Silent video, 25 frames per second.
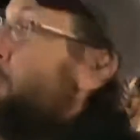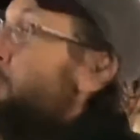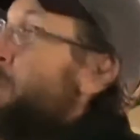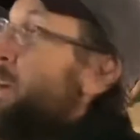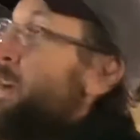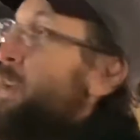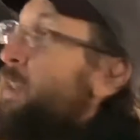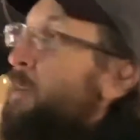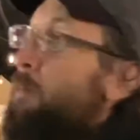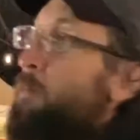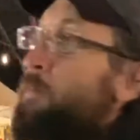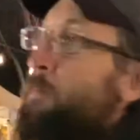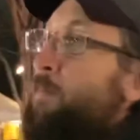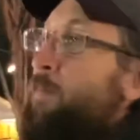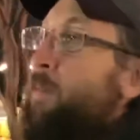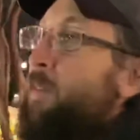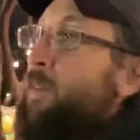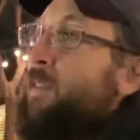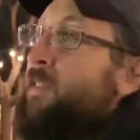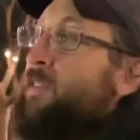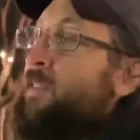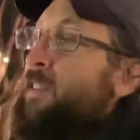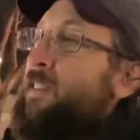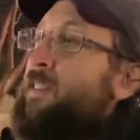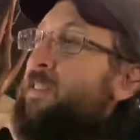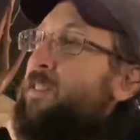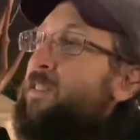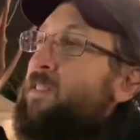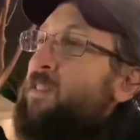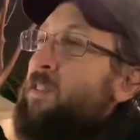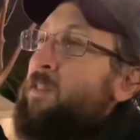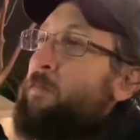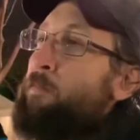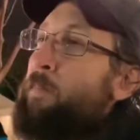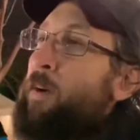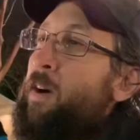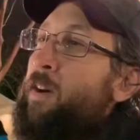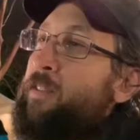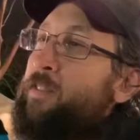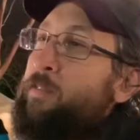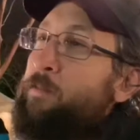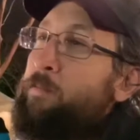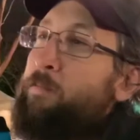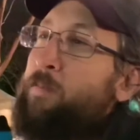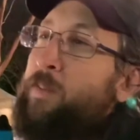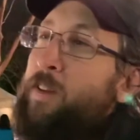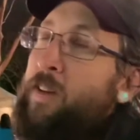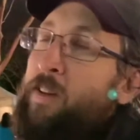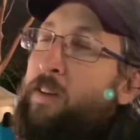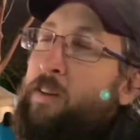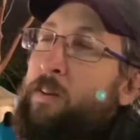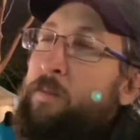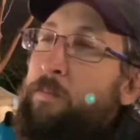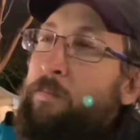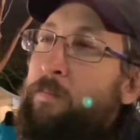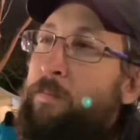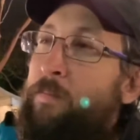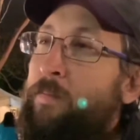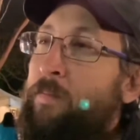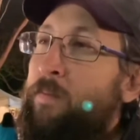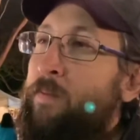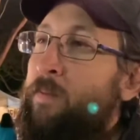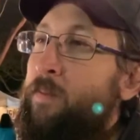the band that sings the song Possum Kingdom?